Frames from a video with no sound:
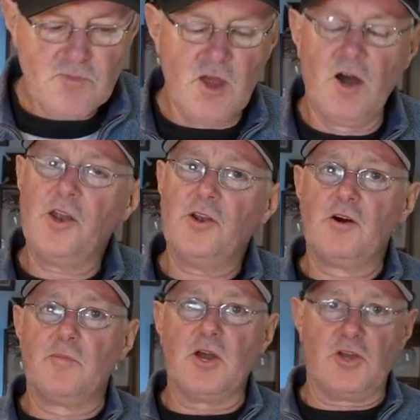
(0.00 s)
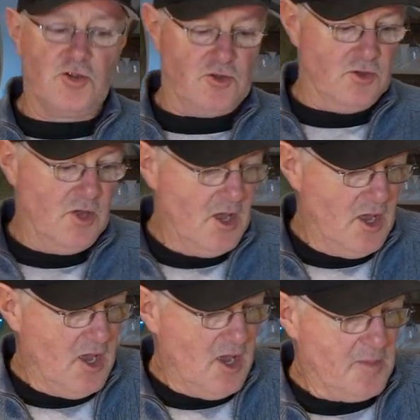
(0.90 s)
Now, I don't know about you,
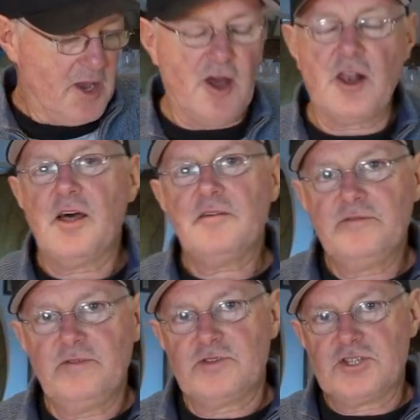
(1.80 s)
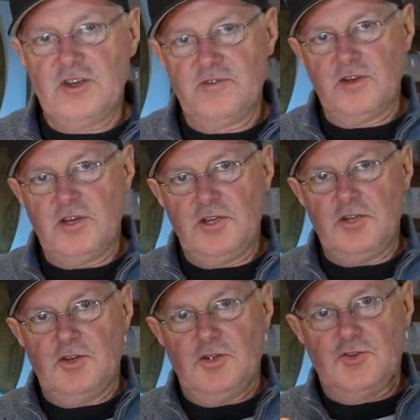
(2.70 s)
but I love TV
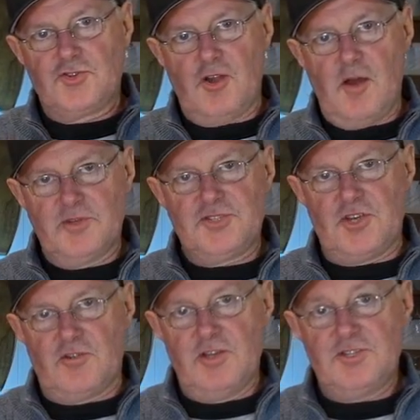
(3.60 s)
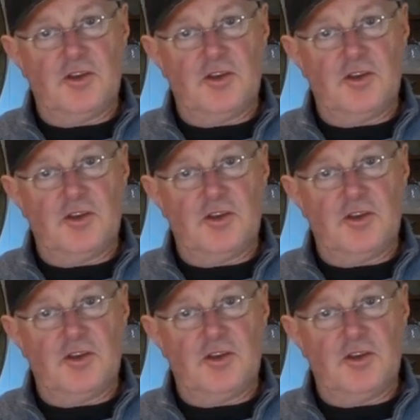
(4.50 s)
drama series.